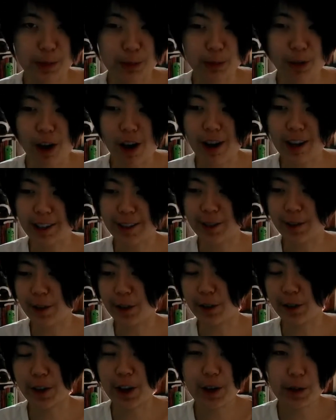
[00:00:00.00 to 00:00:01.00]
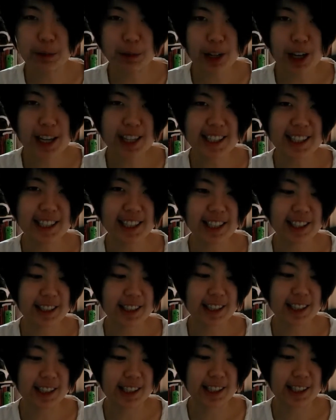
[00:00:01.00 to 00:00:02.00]
blocks or creative blocks
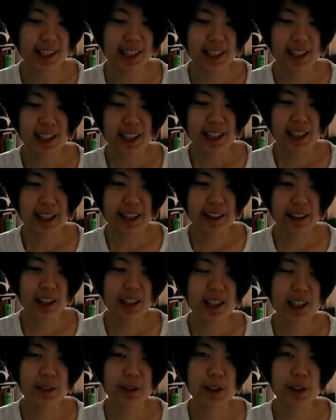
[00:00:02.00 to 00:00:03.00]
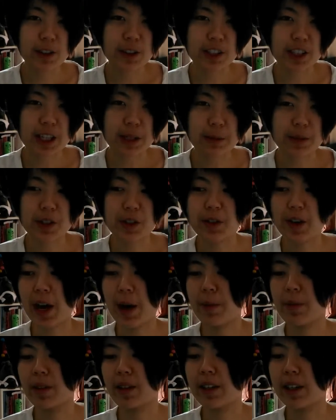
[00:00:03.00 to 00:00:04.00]
is, I think difficult times do
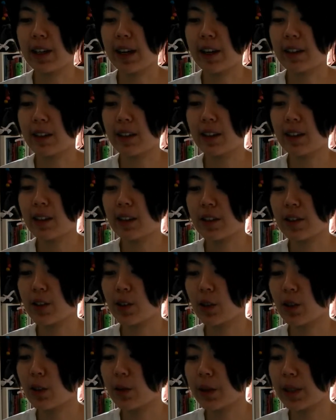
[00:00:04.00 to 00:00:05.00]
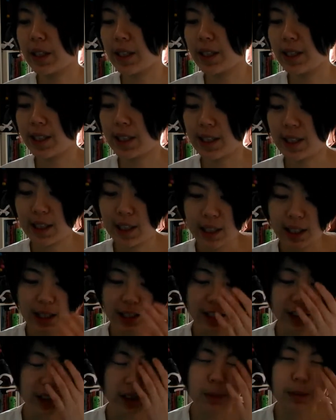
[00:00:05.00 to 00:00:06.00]
happen. Like, I think there's always
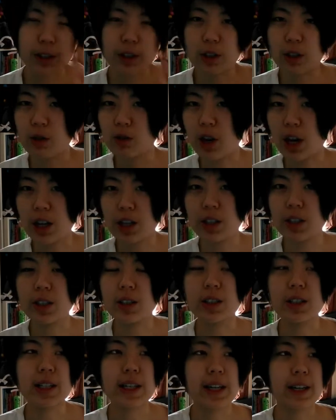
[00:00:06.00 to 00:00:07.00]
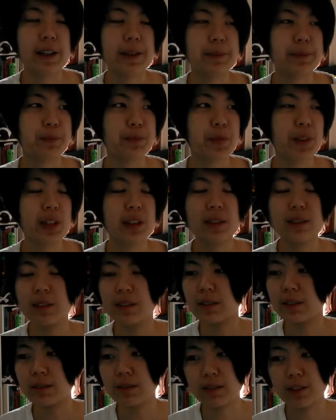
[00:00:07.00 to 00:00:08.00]
going to be struggle and
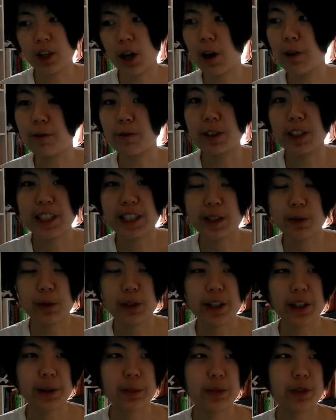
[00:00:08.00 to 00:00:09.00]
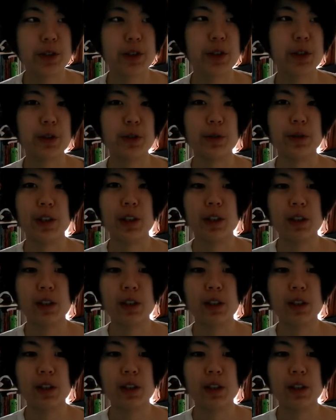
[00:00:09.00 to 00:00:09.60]
conflicts when it comes to